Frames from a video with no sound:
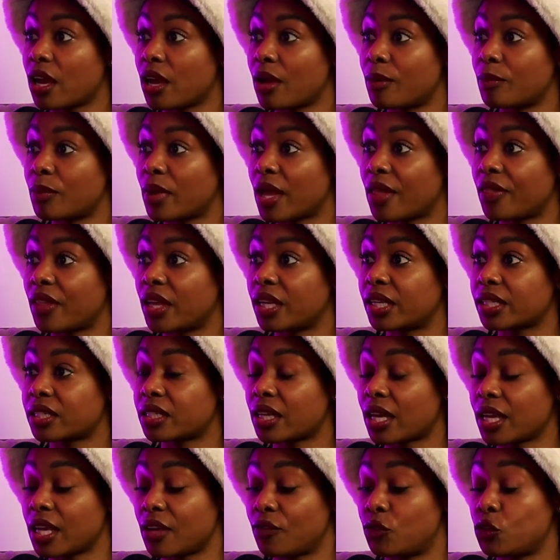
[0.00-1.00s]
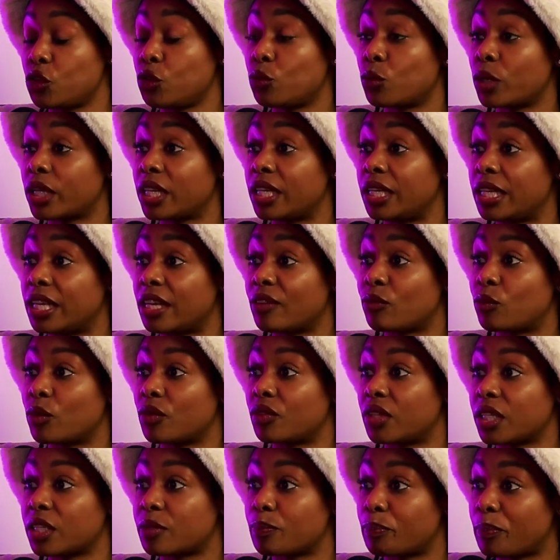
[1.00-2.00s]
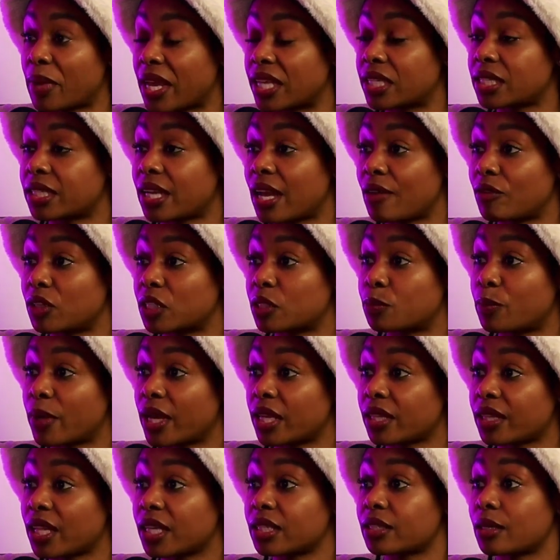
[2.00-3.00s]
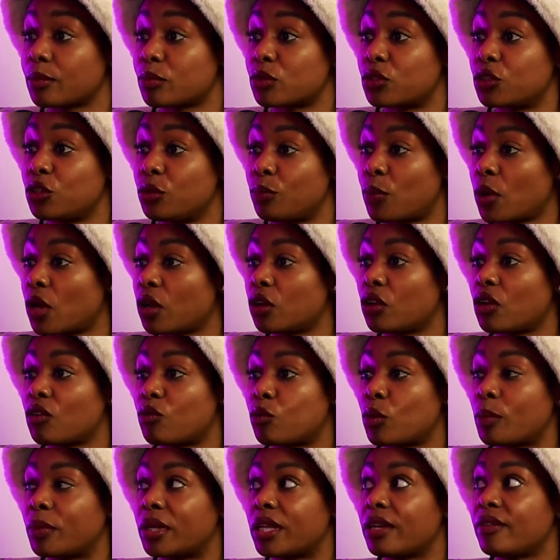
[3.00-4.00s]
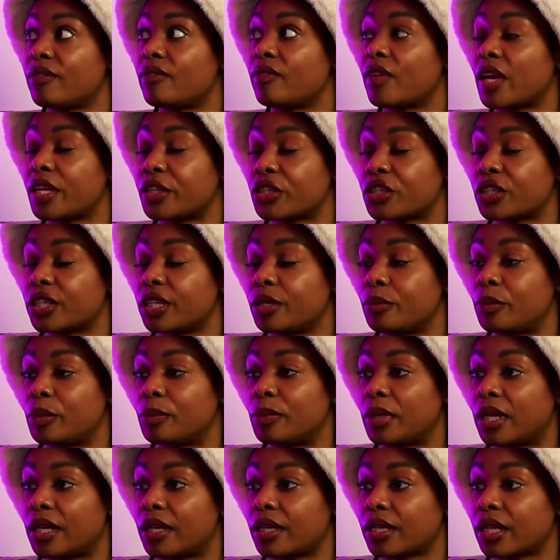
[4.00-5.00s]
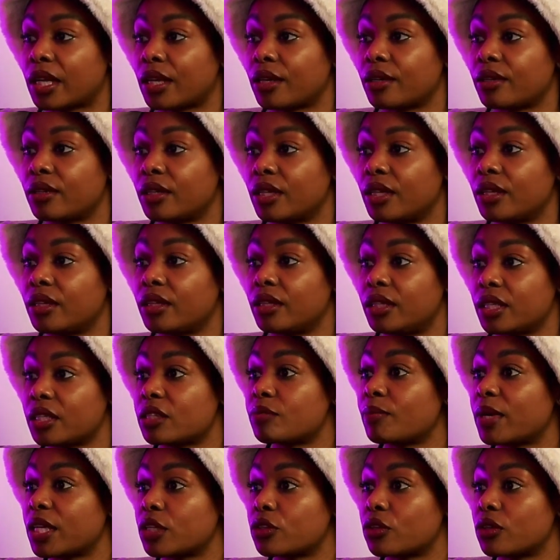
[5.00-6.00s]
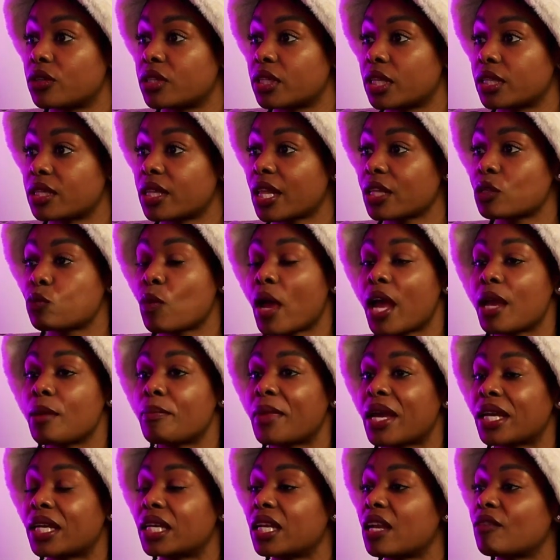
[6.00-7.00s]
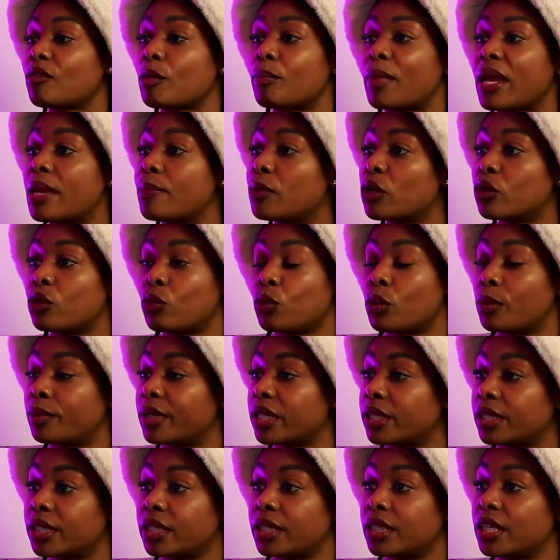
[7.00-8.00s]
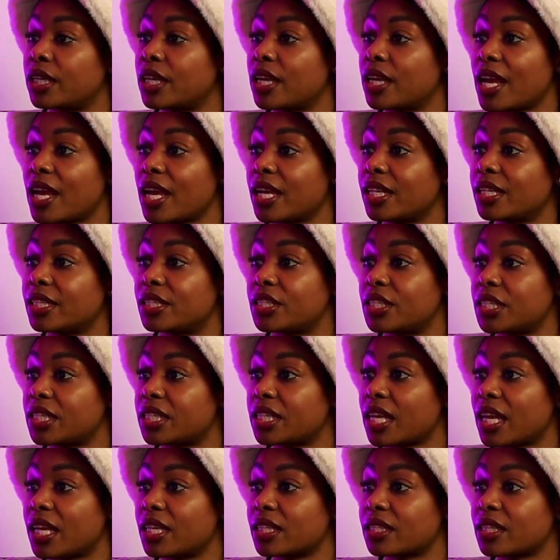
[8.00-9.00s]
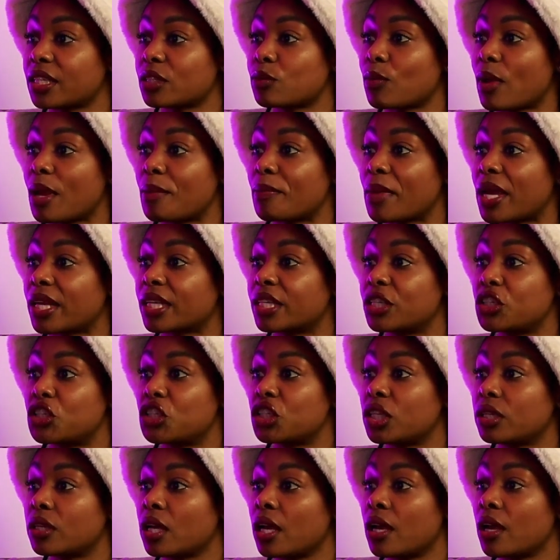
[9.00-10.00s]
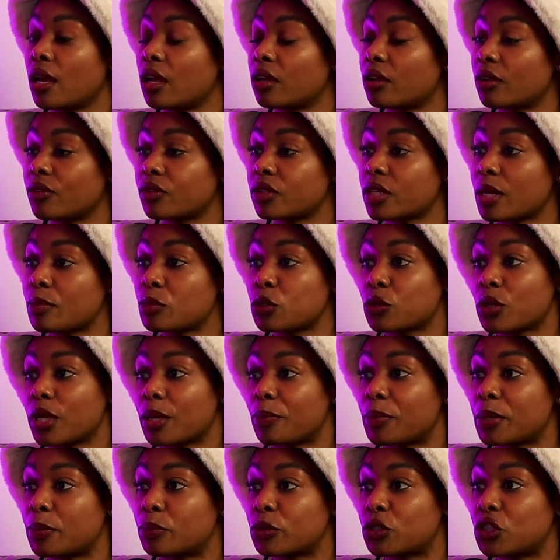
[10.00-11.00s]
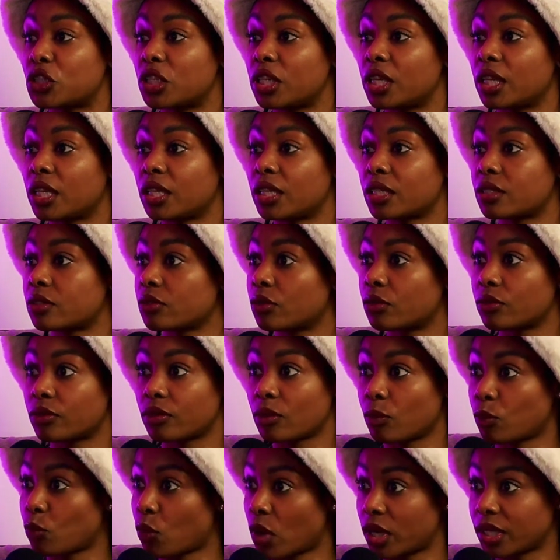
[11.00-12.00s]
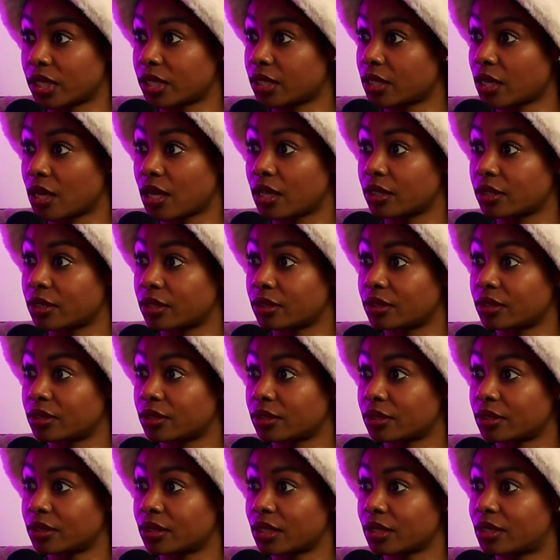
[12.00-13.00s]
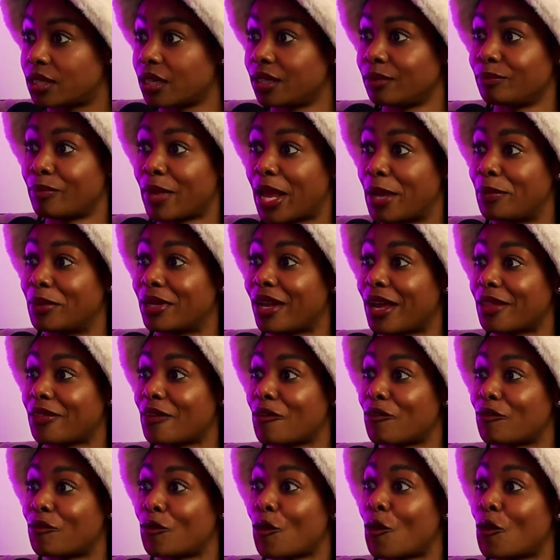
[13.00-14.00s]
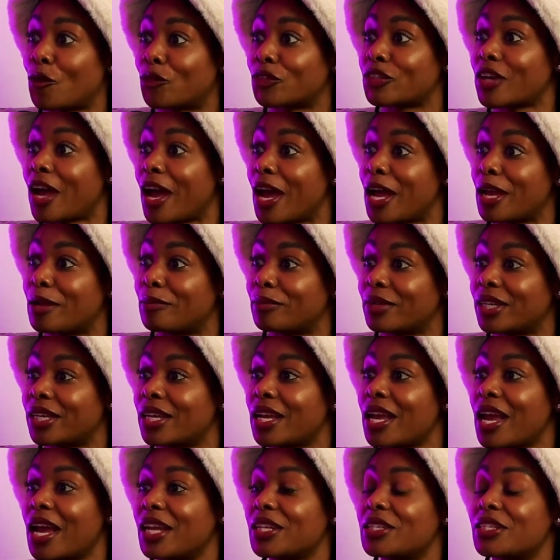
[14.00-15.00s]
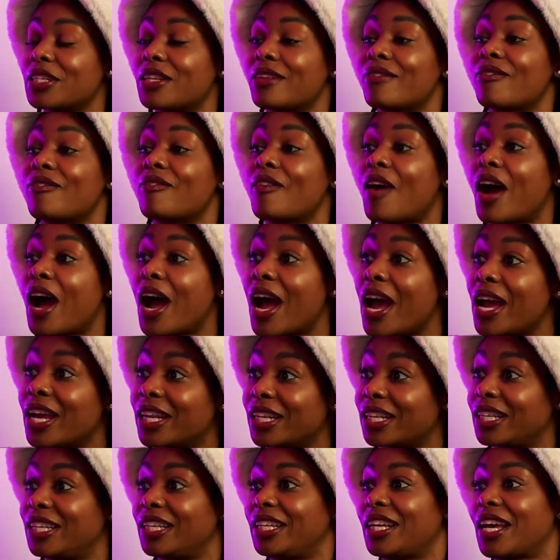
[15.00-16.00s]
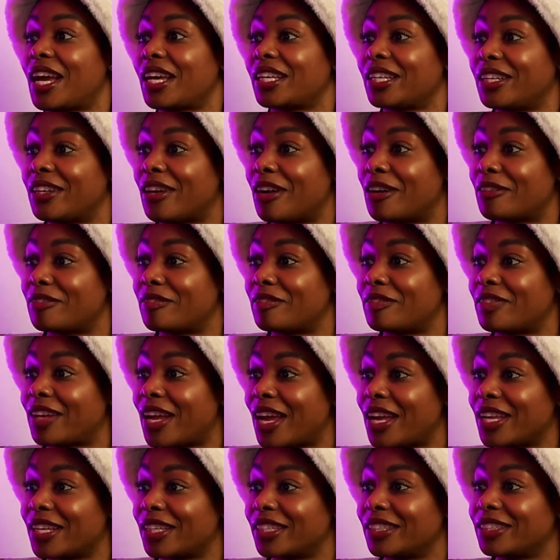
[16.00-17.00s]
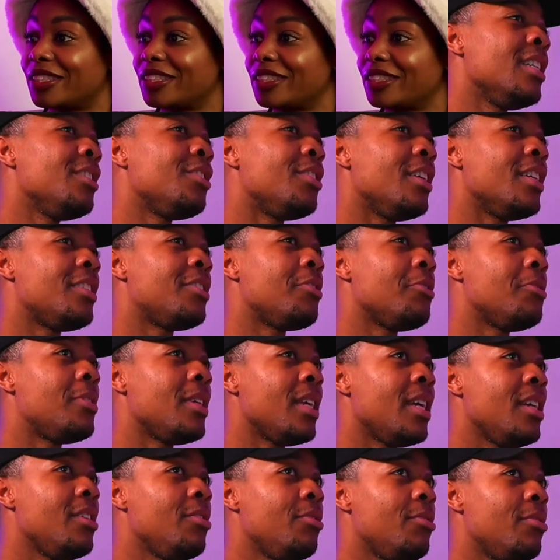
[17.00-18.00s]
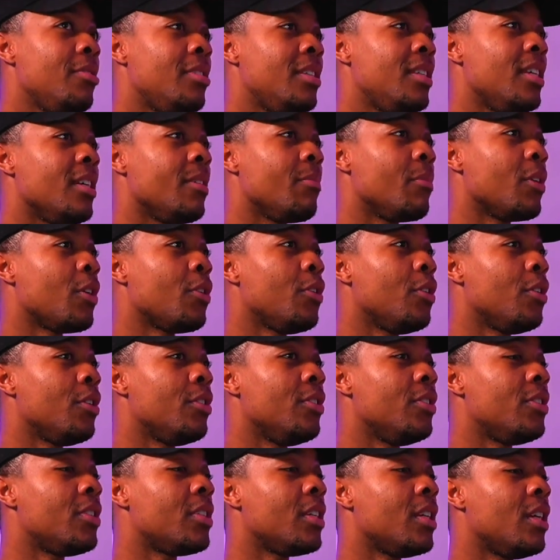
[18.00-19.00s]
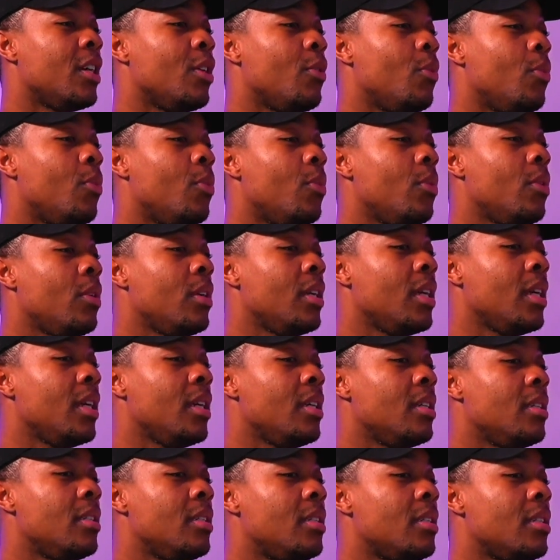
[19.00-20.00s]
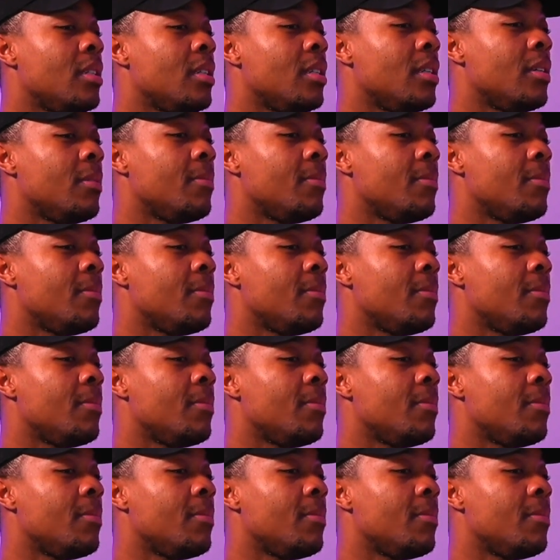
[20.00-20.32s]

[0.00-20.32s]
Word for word: And then it's like, if you want to live with this baseline respect, that's up to you. But a lot of women eventually will be like, okay, this makes no sense. That's why a man can have a baby on a woman and she stays. That's why a man can cheat. A lot of times you hear people cheating. It's not the one and done. There's maybe like the 4th time and she's finally had enough. Like, so it's interesting, because if